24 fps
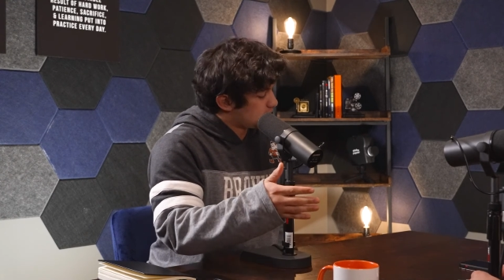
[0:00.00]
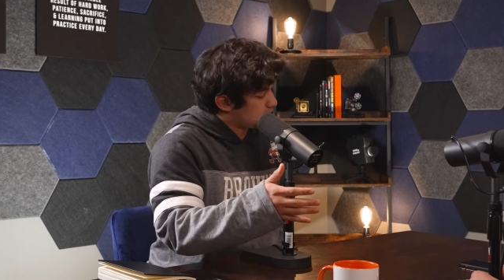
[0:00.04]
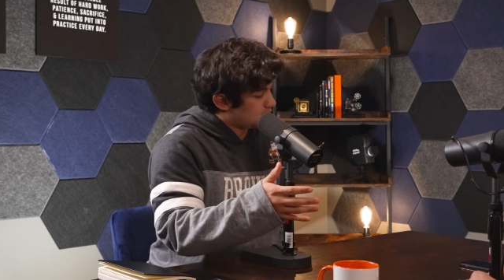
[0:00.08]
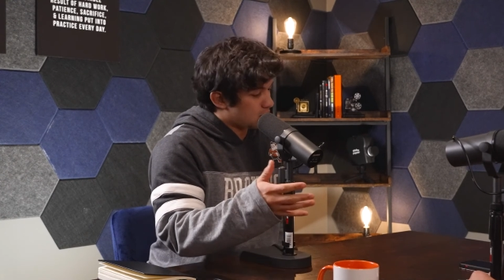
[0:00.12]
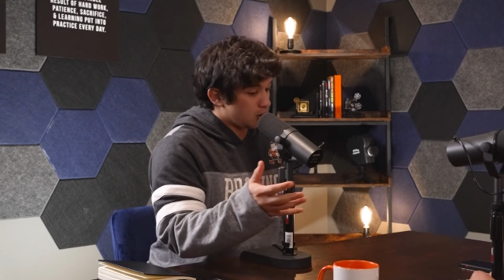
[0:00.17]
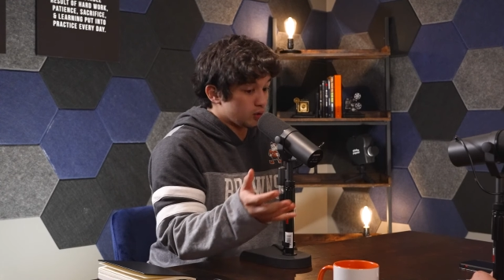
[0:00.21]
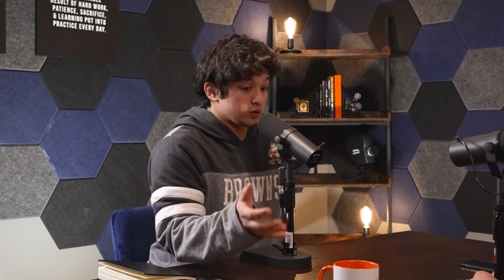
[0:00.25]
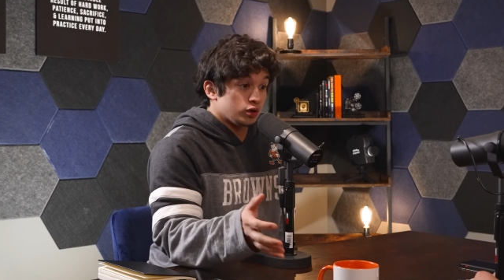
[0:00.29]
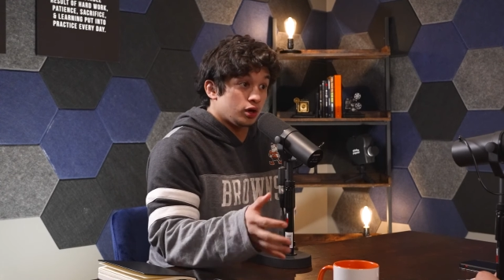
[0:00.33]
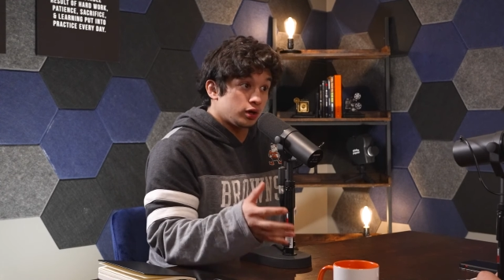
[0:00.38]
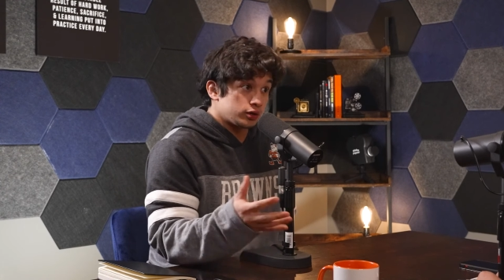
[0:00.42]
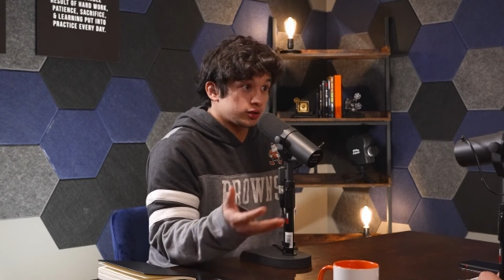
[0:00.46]

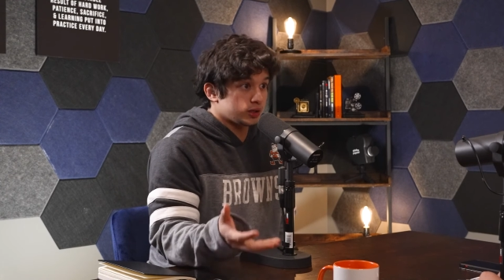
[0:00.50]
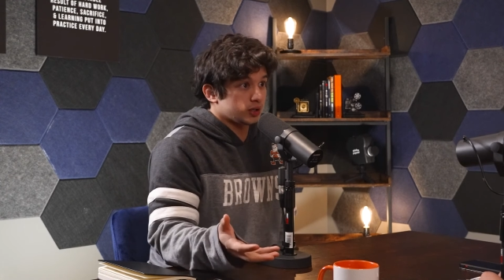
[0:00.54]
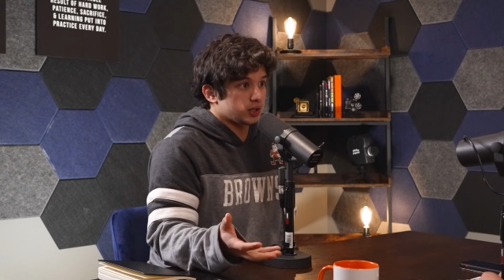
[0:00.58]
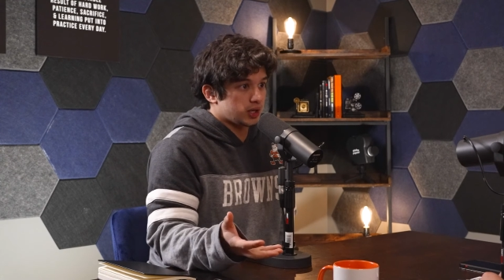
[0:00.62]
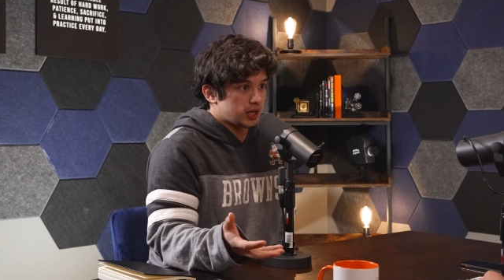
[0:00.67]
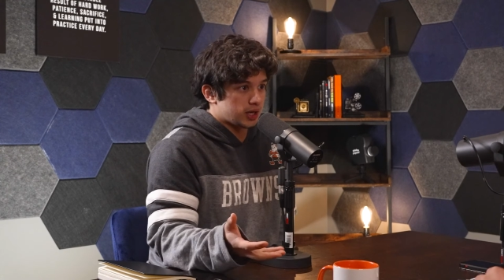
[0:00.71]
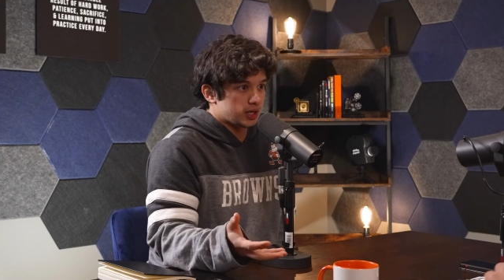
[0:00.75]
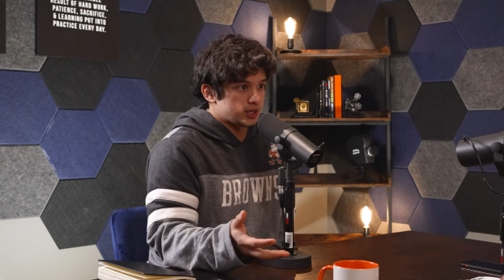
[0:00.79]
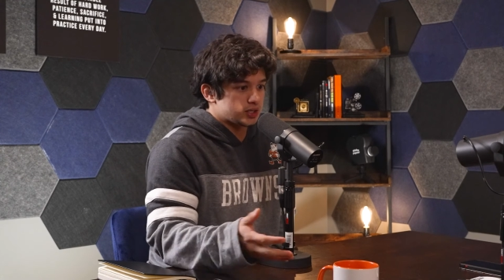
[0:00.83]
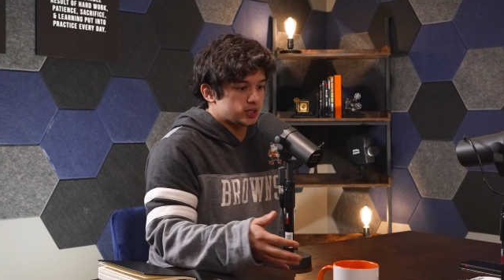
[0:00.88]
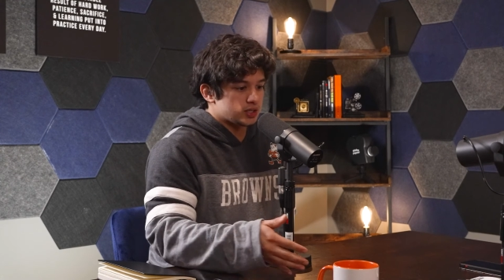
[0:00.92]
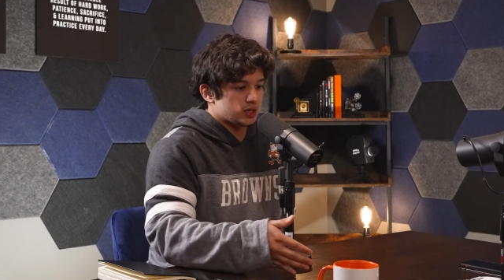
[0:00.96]
along the
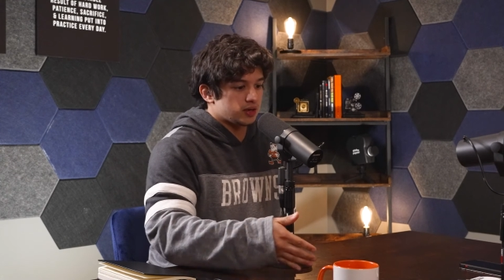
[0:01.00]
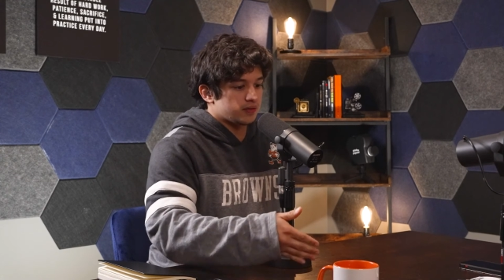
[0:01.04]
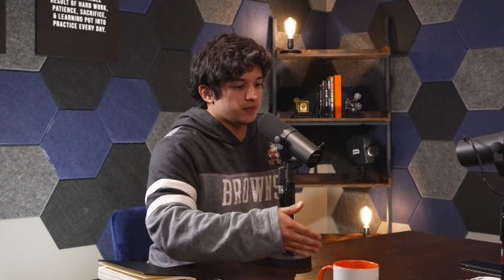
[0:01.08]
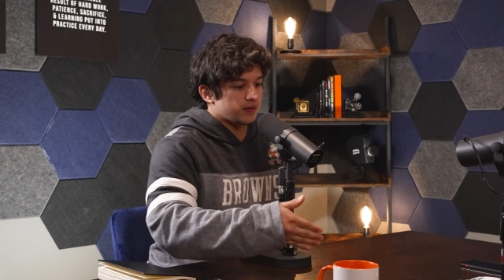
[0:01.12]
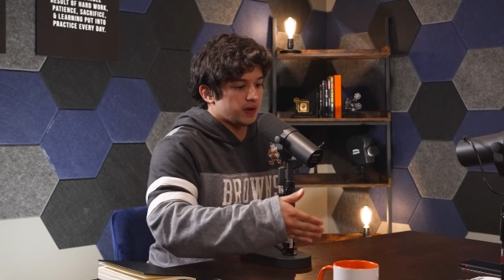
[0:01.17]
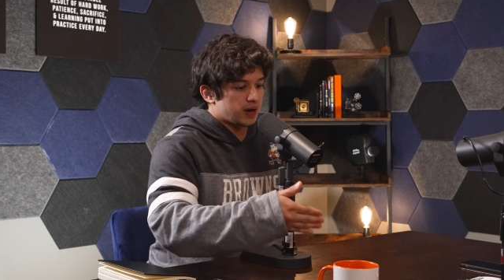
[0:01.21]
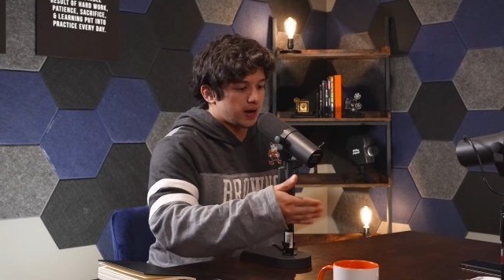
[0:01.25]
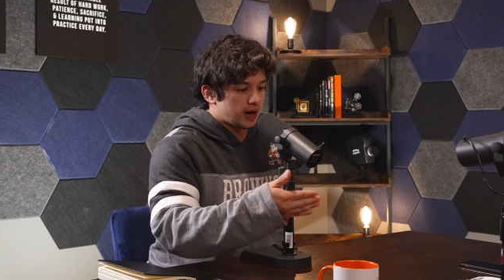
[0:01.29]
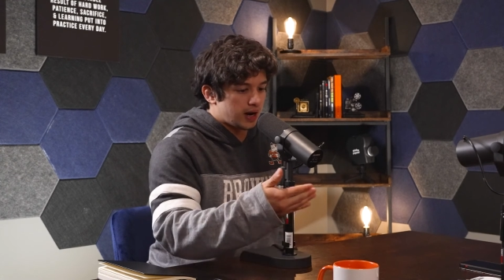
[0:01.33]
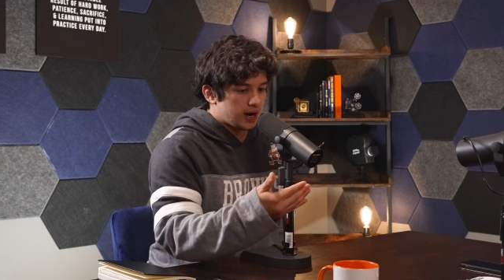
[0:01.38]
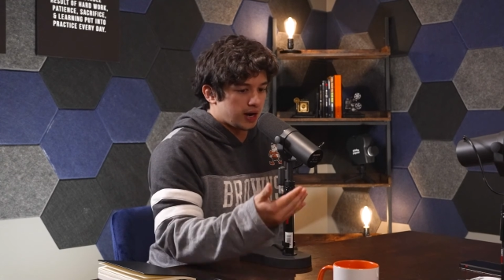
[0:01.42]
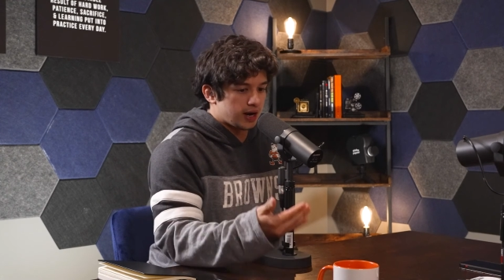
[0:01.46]
lines of,
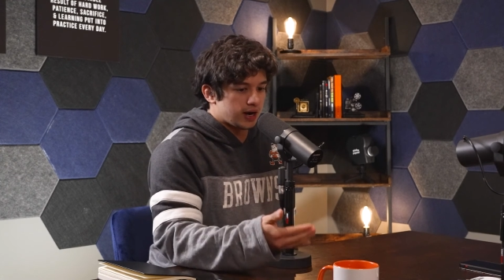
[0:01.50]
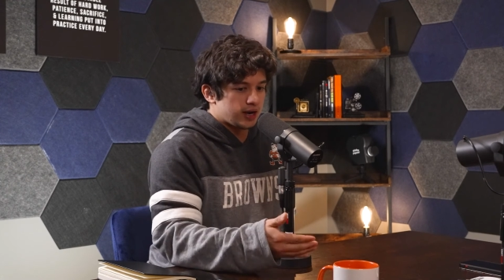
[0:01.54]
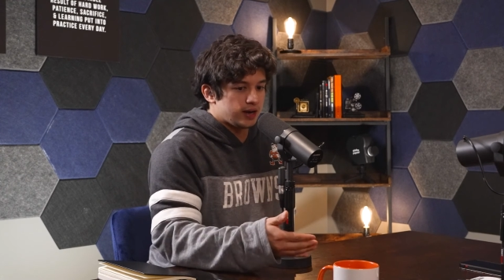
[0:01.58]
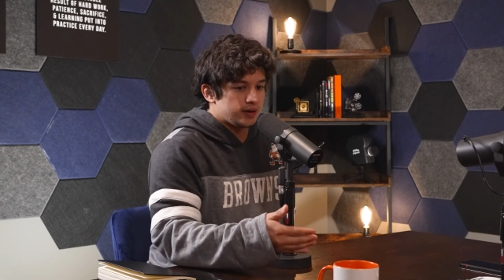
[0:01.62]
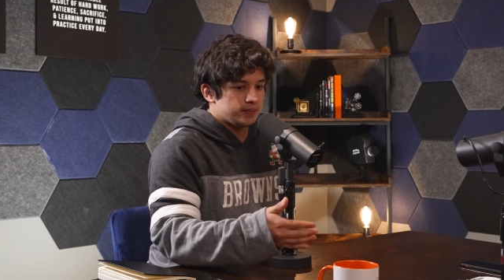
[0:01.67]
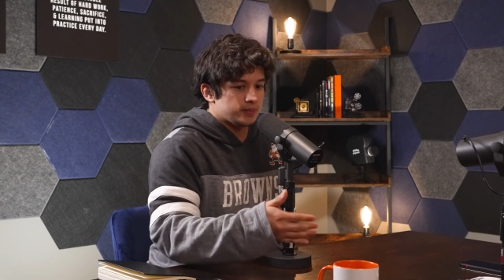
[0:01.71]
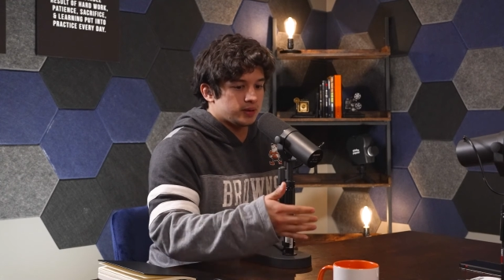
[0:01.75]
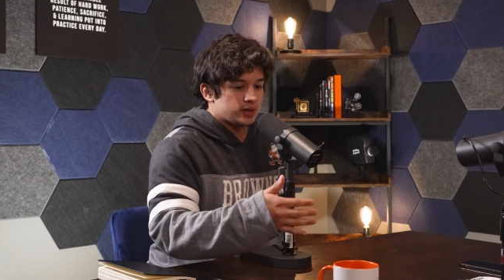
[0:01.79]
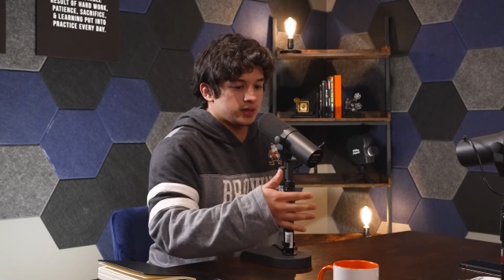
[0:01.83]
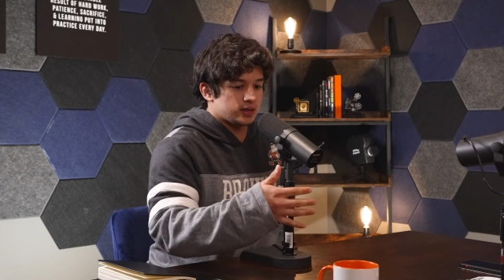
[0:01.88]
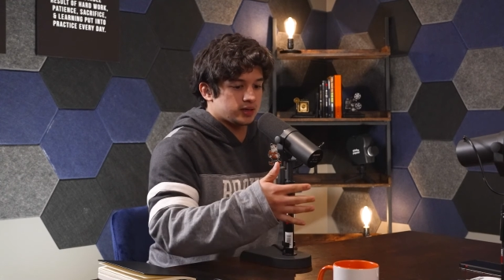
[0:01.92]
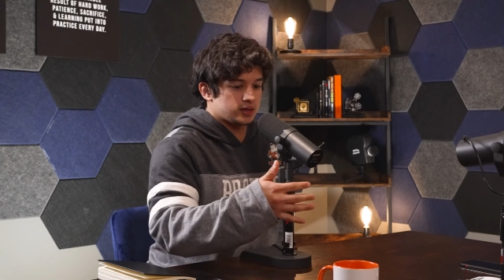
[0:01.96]

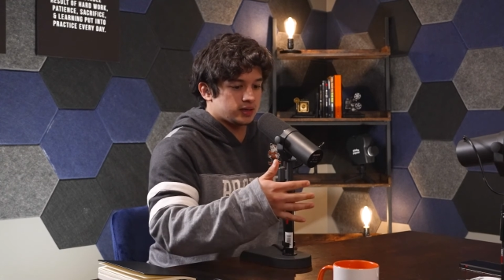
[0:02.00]
I'm